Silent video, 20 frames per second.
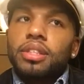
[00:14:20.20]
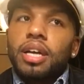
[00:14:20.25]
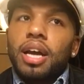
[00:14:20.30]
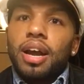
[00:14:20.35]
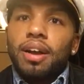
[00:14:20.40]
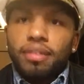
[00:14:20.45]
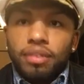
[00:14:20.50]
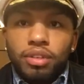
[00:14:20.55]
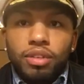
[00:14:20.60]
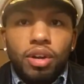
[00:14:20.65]

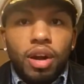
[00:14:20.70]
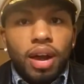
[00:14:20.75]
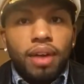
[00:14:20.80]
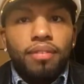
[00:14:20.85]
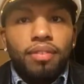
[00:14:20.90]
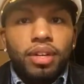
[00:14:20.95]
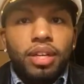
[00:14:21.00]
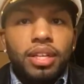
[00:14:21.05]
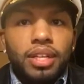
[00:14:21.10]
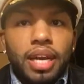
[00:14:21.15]
I
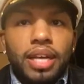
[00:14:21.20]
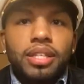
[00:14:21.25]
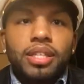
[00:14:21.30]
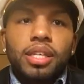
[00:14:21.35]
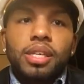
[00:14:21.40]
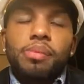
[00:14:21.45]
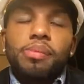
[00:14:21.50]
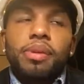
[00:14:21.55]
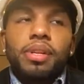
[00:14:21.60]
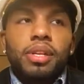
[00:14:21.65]
really liked
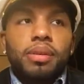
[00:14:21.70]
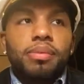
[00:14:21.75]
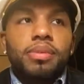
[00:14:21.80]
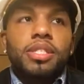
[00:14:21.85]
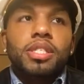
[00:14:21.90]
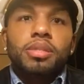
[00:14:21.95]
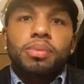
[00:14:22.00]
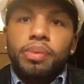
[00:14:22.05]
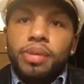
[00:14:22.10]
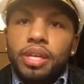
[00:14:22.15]
him, and it was
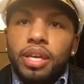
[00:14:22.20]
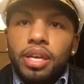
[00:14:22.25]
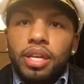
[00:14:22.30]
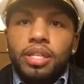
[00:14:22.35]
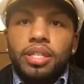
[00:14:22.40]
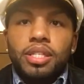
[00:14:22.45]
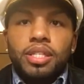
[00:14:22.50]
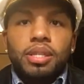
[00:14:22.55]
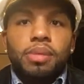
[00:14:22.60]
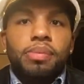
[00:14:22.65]
sweet, and he
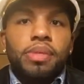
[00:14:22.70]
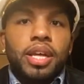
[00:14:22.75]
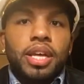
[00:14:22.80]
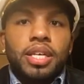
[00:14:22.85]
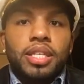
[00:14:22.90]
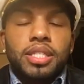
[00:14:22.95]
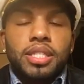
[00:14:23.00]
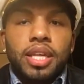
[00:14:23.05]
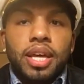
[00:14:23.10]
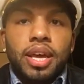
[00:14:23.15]
did some
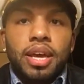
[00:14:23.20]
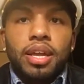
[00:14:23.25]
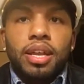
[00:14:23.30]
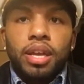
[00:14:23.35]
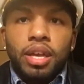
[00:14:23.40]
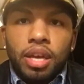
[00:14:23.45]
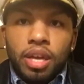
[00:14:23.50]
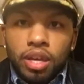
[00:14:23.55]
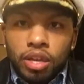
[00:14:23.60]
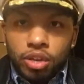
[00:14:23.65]
things that,
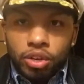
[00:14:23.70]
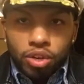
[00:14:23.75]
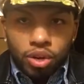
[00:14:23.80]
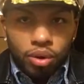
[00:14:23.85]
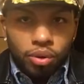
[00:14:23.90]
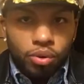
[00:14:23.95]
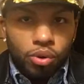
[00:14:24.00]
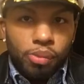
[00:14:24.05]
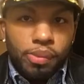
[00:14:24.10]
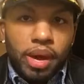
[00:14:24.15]
he
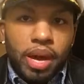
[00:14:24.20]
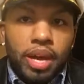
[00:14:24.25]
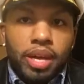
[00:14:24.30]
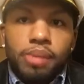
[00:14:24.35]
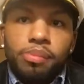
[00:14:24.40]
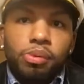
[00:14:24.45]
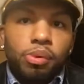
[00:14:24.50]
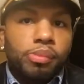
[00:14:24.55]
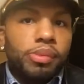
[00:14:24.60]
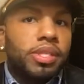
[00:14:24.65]

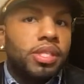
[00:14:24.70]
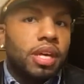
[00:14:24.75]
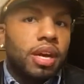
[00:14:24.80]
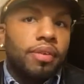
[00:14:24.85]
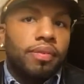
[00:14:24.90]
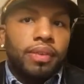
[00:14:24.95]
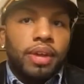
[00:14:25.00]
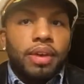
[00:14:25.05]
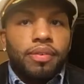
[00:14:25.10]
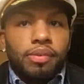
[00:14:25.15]
brought me
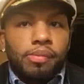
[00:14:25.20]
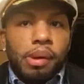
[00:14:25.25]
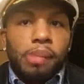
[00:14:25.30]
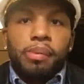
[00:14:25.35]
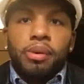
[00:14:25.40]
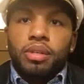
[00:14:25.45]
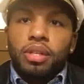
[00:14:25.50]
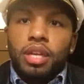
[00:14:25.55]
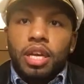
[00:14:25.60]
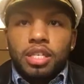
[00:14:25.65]
something, like, for my
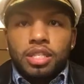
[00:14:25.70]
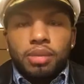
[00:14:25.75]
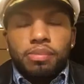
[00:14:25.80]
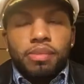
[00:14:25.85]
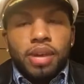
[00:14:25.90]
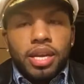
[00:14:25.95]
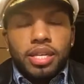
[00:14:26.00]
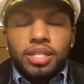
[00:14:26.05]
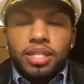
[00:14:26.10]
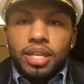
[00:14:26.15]
birthday, like some
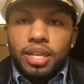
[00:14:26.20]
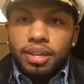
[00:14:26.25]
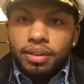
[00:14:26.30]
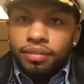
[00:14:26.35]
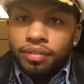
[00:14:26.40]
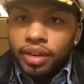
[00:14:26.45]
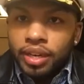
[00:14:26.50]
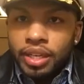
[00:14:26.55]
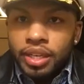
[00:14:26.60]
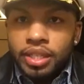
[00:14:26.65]
nice
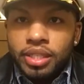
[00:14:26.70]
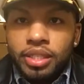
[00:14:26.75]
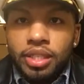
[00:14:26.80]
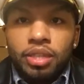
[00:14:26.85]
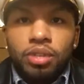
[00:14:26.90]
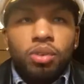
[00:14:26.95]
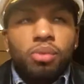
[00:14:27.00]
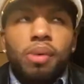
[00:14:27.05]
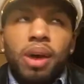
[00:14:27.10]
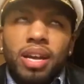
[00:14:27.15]
earrings,
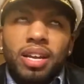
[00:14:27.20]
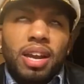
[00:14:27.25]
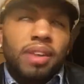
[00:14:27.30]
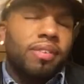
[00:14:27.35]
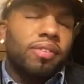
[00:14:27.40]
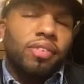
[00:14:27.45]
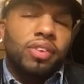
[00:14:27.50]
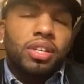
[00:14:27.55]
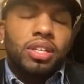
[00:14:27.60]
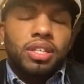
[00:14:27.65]
and nobody never
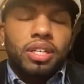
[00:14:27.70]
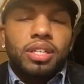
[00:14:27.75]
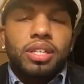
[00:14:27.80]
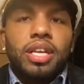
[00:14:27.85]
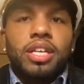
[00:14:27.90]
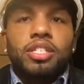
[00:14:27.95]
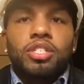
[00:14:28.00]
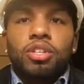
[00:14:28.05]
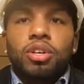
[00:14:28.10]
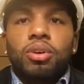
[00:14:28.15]
really did
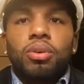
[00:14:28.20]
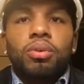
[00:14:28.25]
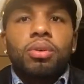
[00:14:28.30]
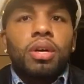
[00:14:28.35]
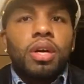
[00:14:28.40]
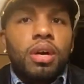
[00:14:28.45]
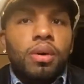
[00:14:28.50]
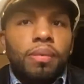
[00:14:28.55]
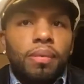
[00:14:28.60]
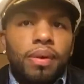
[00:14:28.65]
that, so
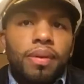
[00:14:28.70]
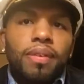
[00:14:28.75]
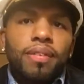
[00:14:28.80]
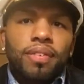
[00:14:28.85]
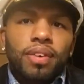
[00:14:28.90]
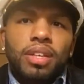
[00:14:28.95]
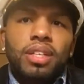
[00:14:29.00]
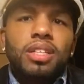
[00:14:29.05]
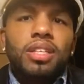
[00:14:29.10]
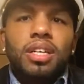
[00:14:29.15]
we were
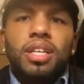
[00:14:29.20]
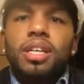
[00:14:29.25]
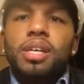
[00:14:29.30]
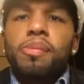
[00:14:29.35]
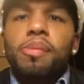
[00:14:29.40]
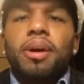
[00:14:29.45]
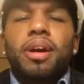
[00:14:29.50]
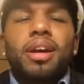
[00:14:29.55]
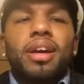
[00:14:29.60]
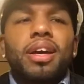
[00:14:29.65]
really good,
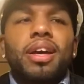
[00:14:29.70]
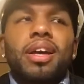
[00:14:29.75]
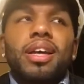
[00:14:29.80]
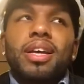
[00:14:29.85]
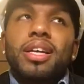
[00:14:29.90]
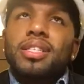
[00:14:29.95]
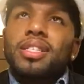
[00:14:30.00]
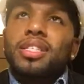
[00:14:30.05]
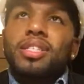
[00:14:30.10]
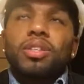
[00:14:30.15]
but
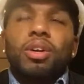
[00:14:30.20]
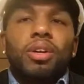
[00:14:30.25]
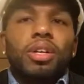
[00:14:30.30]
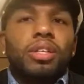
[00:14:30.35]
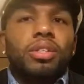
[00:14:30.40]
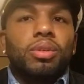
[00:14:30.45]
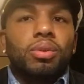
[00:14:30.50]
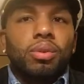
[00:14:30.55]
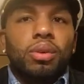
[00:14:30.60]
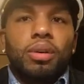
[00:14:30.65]
he just
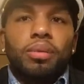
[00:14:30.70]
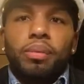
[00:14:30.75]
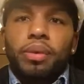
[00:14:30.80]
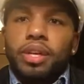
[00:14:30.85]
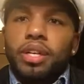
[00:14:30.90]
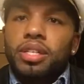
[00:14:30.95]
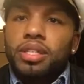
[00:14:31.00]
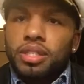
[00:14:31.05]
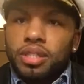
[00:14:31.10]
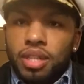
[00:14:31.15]
started doing
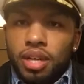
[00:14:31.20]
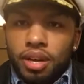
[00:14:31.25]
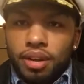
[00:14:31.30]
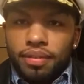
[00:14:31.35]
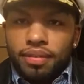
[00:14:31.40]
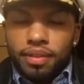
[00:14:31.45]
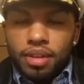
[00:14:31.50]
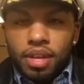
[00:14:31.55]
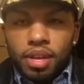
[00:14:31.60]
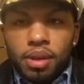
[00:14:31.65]
weird stuff.
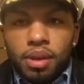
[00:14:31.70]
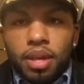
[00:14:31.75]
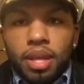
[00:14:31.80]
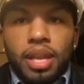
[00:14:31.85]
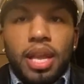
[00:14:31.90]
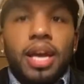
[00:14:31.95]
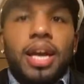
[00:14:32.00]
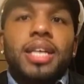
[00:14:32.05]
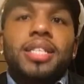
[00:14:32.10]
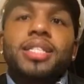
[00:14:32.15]

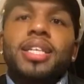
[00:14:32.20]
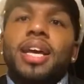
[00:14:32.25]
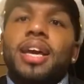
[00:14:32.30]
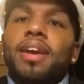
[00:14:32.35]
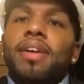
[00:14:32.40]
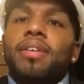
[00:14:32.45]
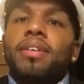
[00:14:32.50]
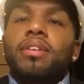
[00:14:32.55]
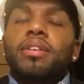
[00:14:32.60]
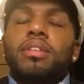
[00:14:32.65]
Like I
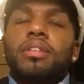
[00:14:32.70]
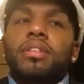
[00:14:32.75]
said,